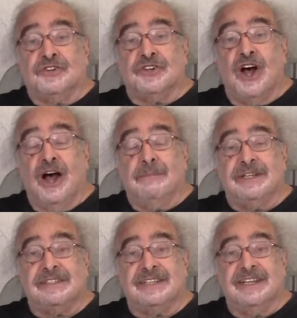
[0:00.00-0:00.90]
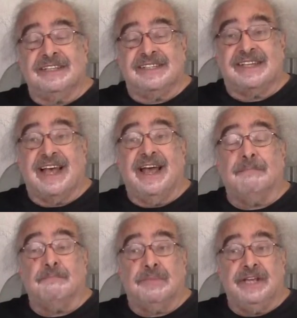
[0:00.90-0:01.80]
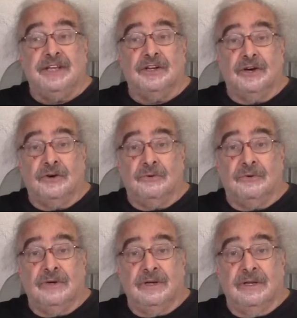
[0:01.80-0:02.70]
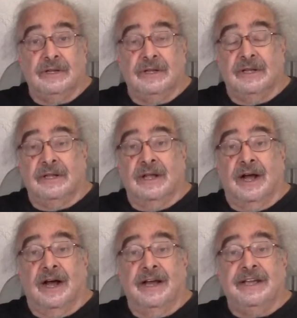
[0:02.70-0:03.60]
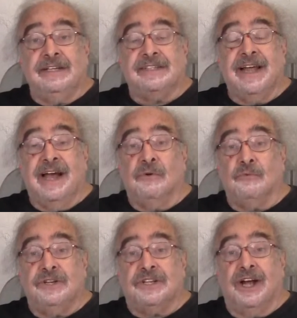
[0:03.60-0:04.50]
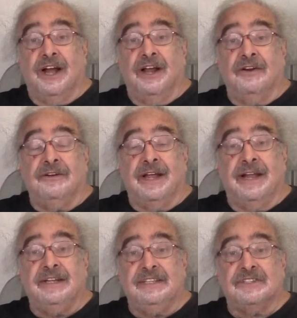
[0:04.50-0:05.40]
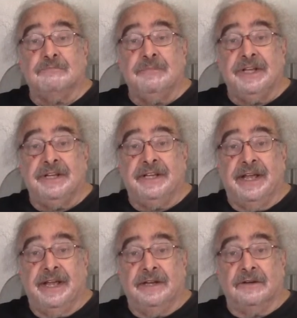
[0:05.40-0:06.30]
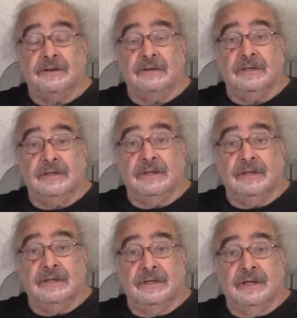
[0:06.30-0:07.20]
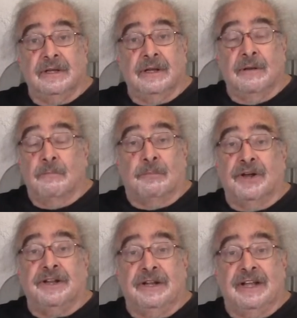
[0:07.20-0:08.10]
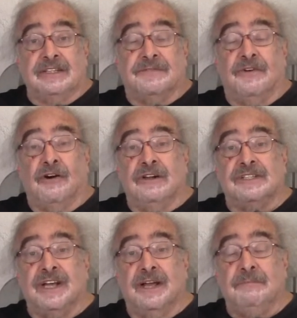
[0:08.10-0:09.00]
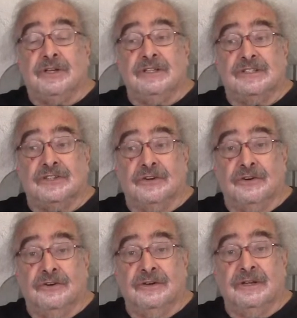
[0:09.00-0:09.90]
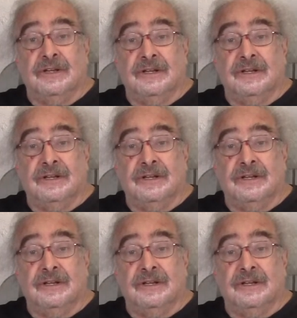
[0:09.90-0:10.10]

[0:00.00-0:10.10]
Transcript: Thomas Zampino. Uh, he's now retired and he's a mediator. But as far as I'm concerned,